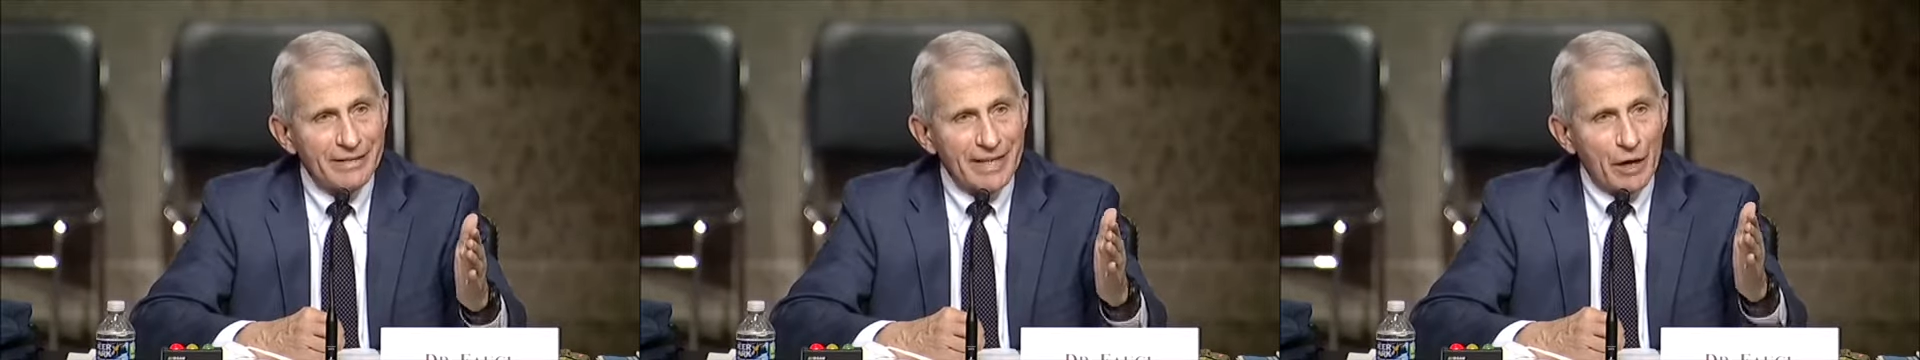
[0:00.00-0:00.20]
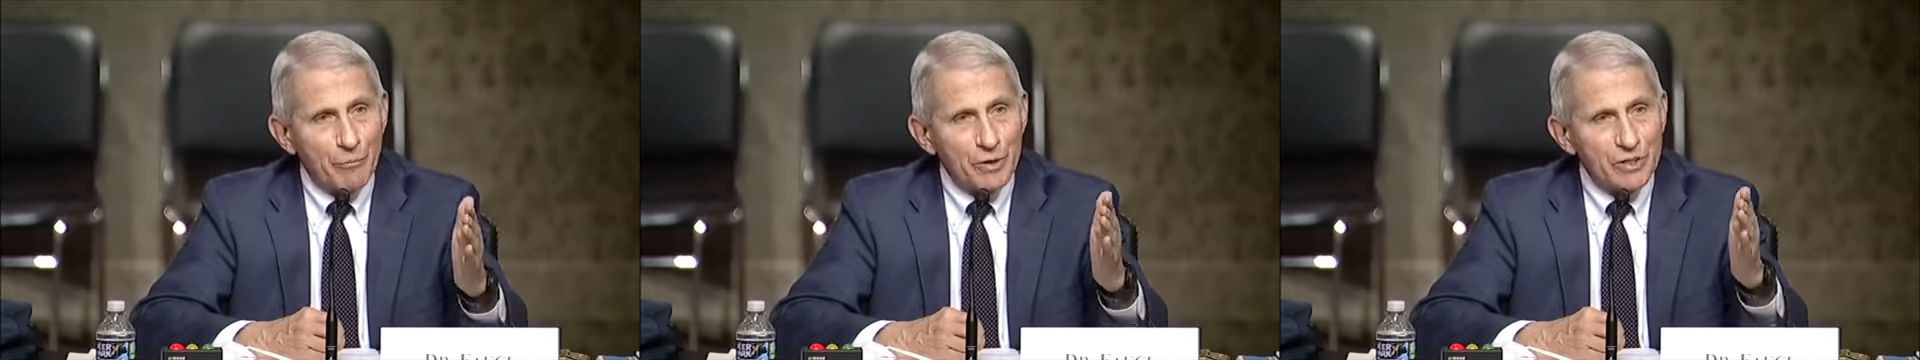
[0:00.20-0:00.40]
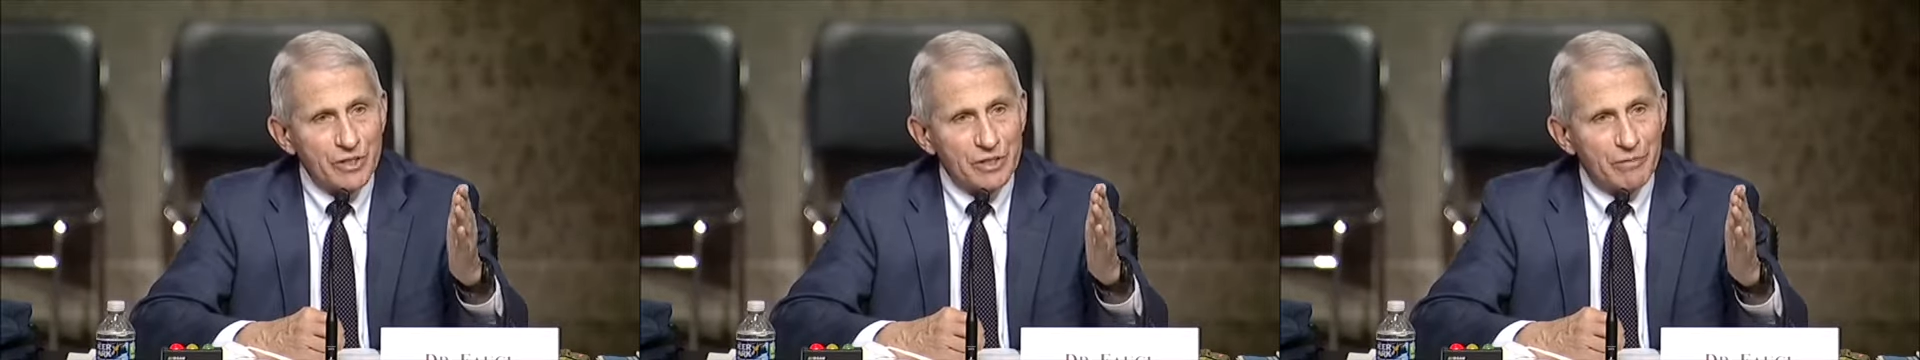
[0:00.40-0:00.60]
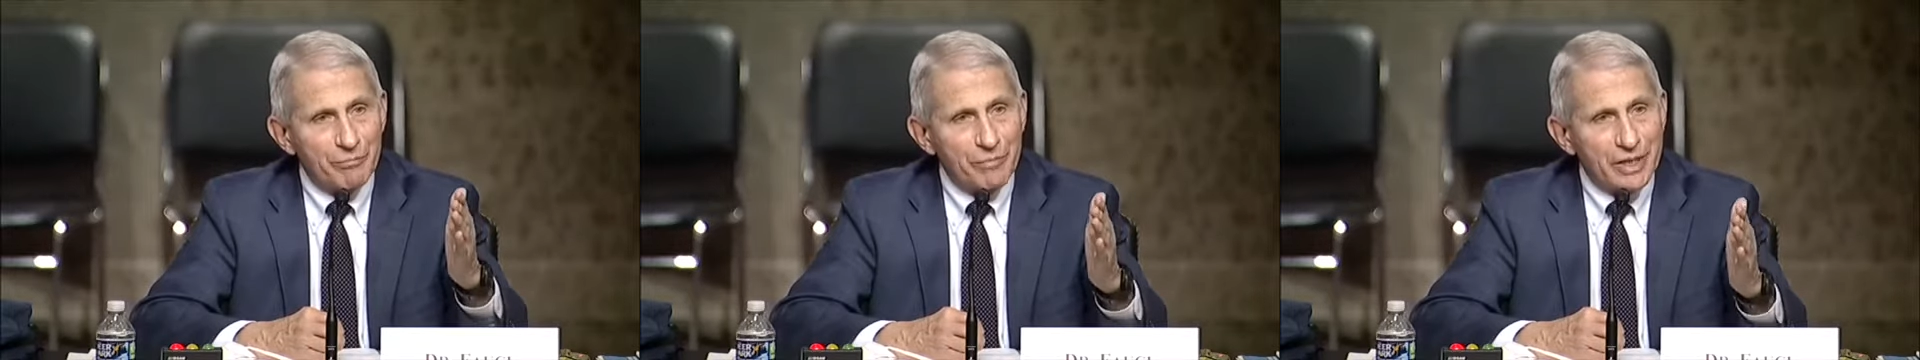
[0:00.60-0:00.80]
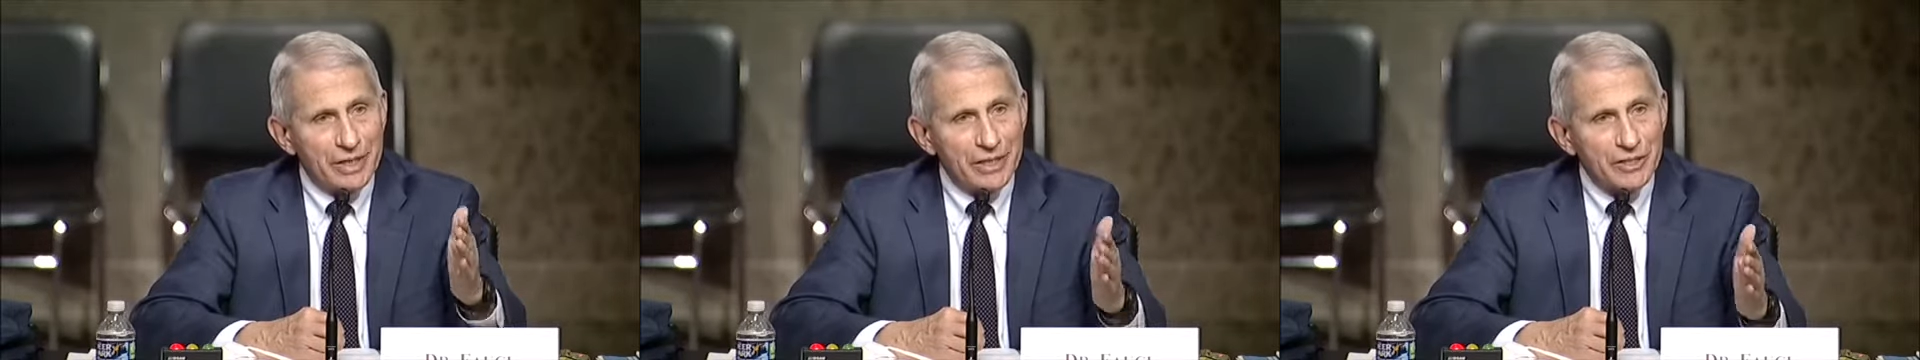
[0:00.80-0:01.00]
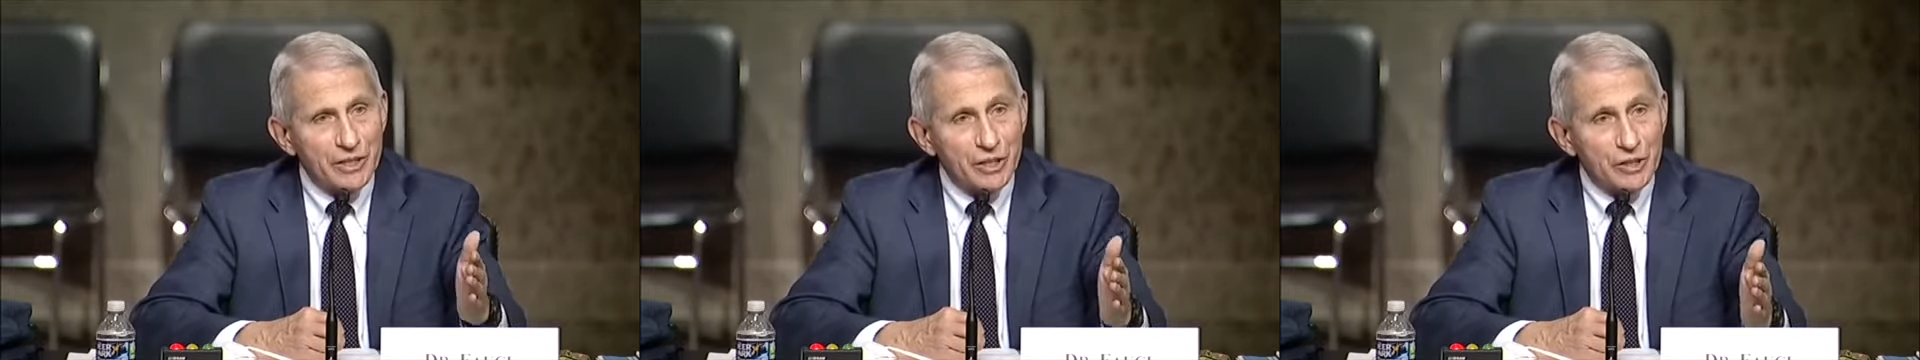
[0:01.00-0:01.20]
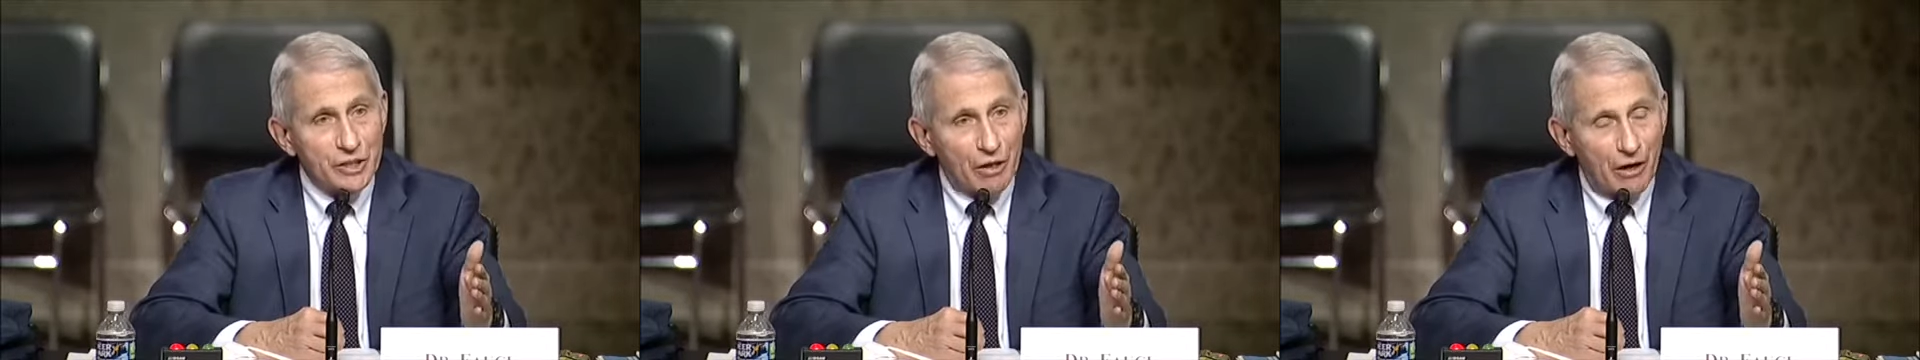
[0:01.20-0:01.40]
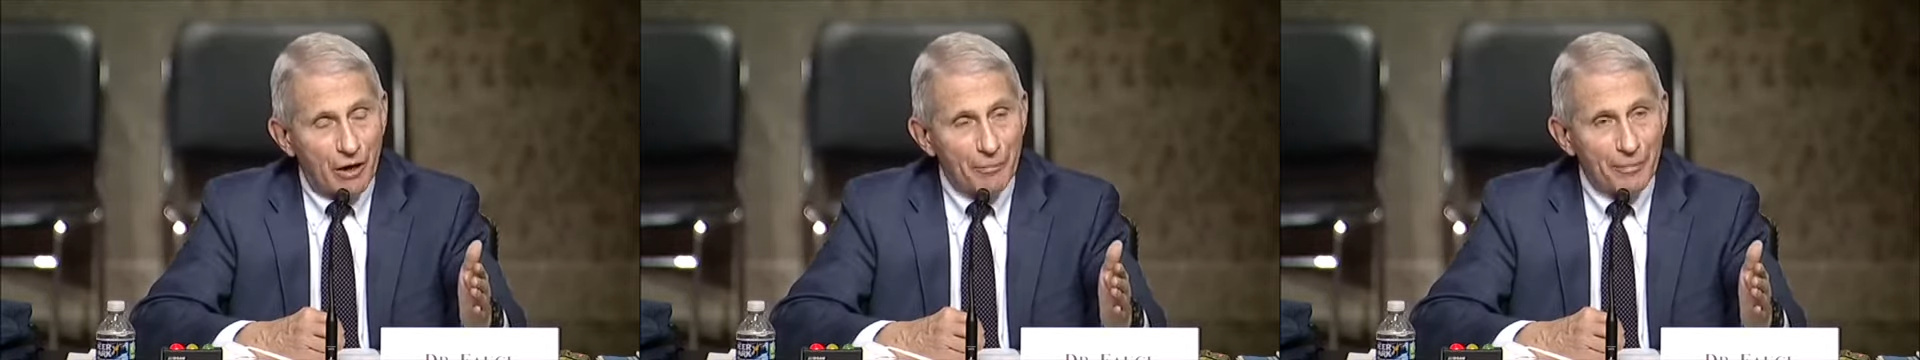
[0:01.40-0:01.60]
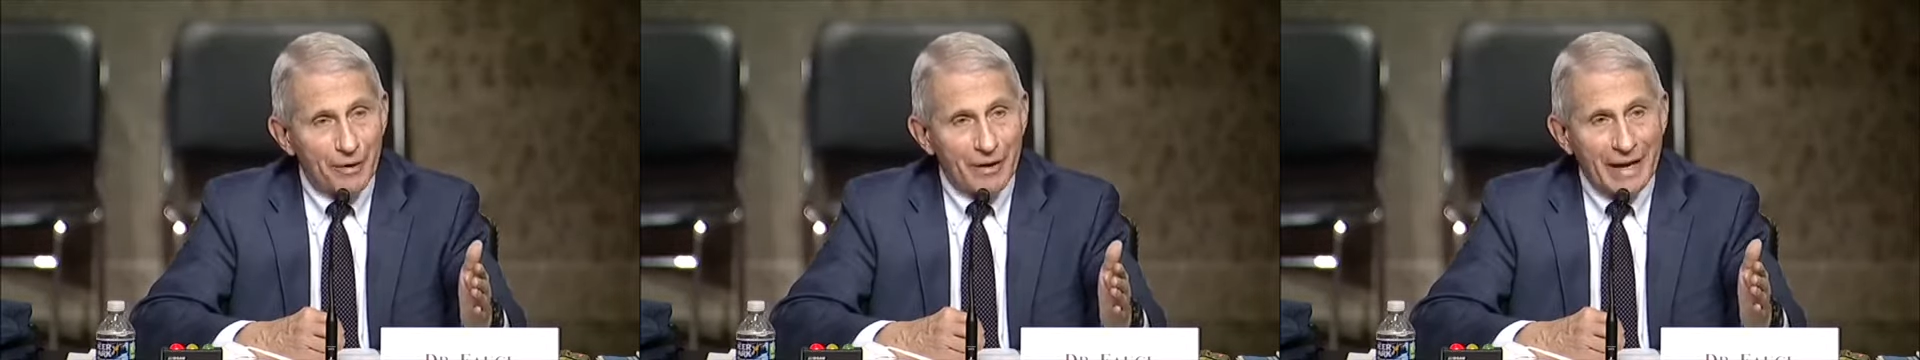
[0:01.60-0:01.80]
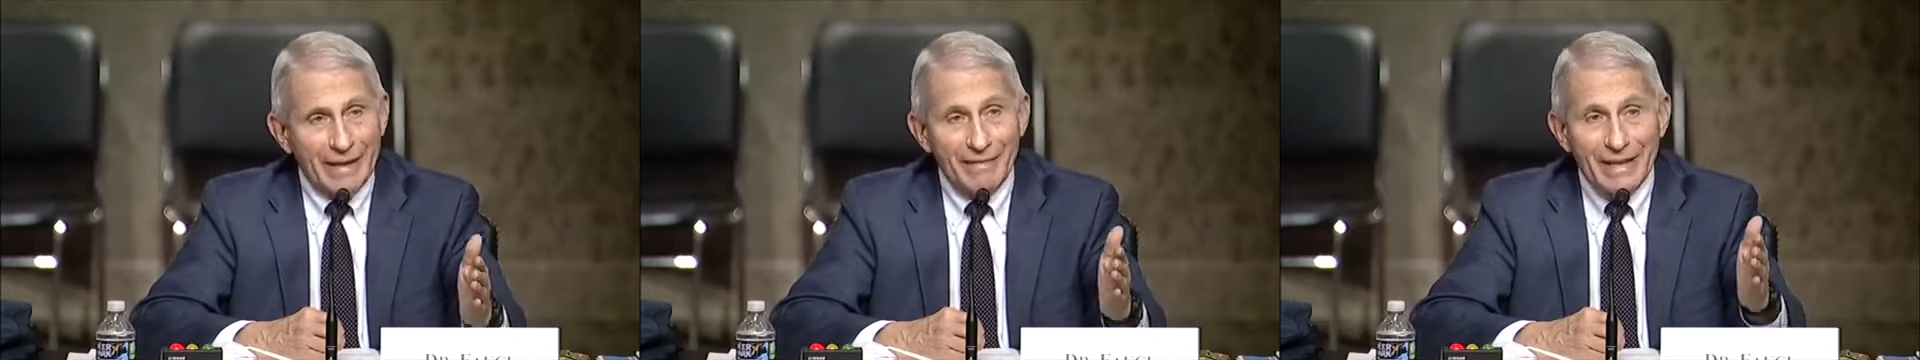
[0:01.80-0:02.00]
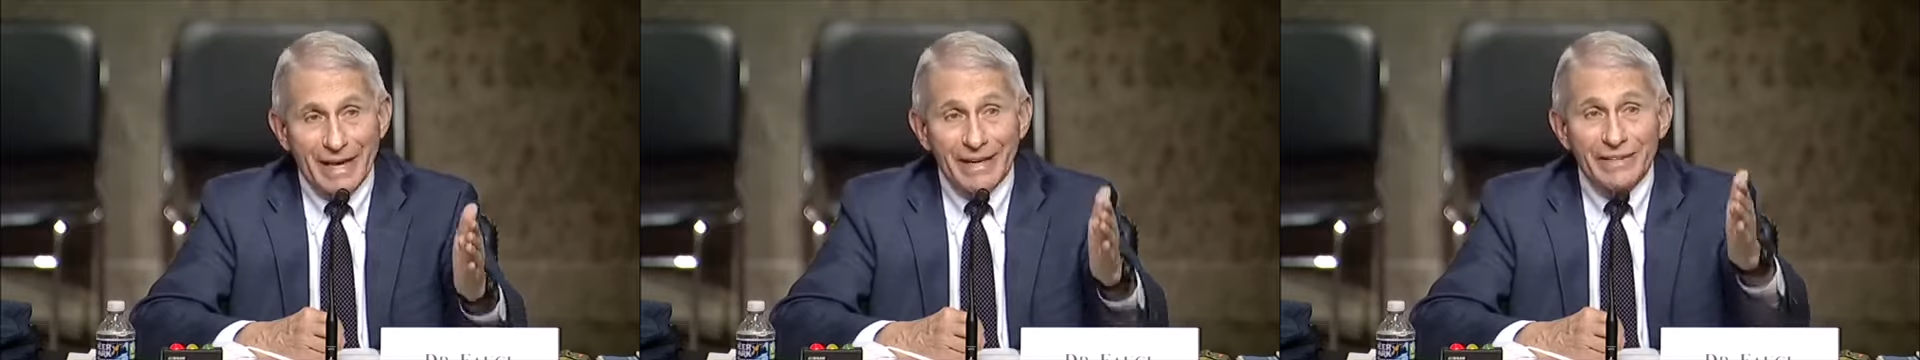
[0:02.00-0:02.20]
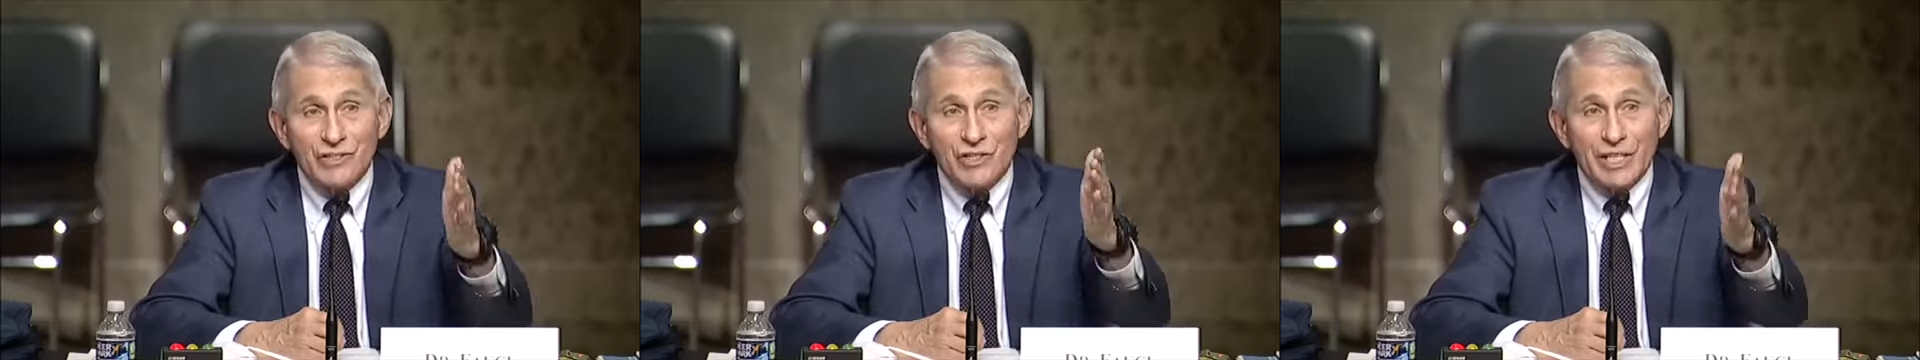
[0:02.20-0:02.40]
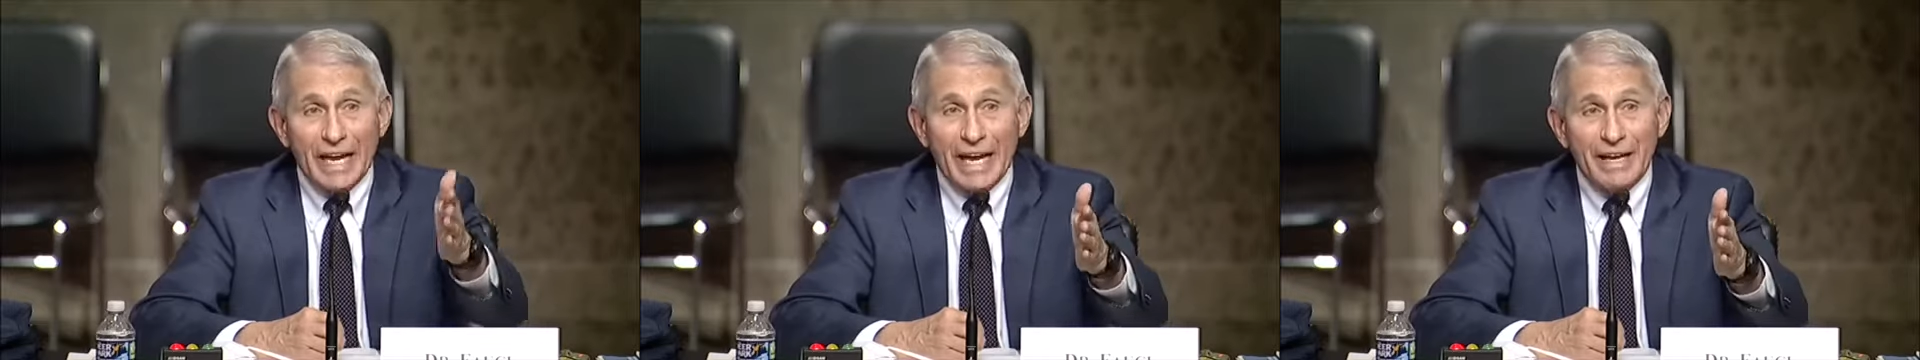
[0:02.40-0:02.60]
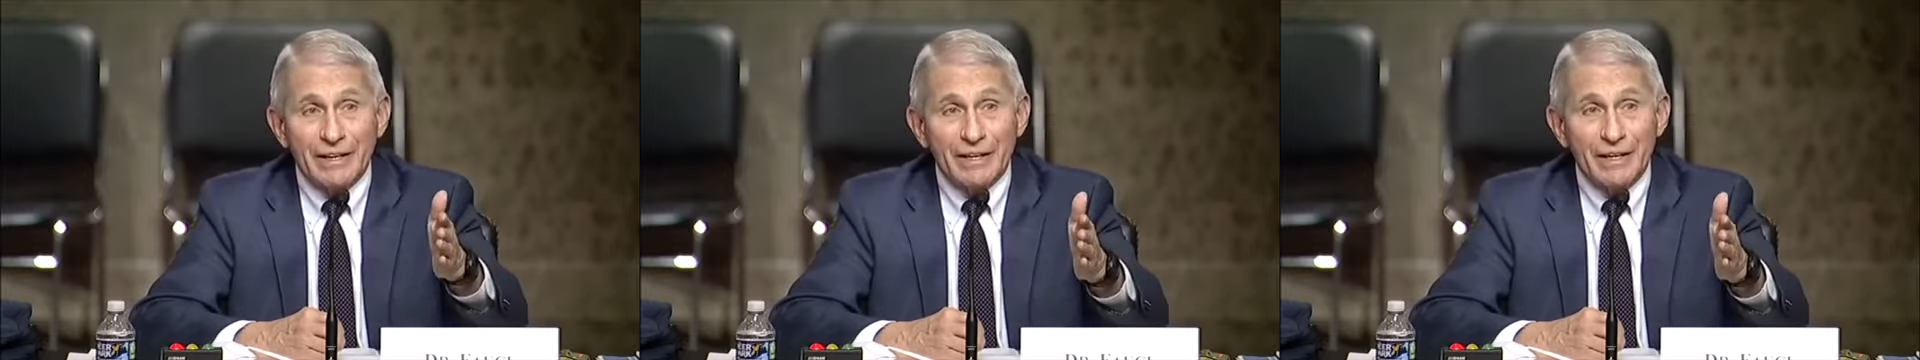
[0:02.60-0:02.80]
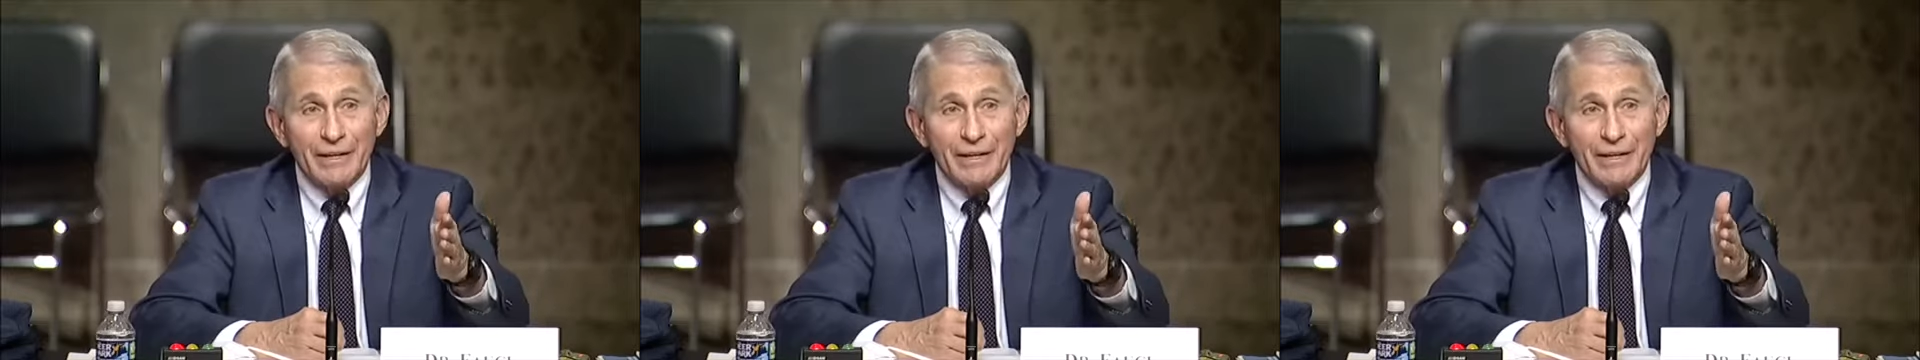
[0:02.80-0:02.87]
that was submitted to DARPA. Are you saying this said, was not?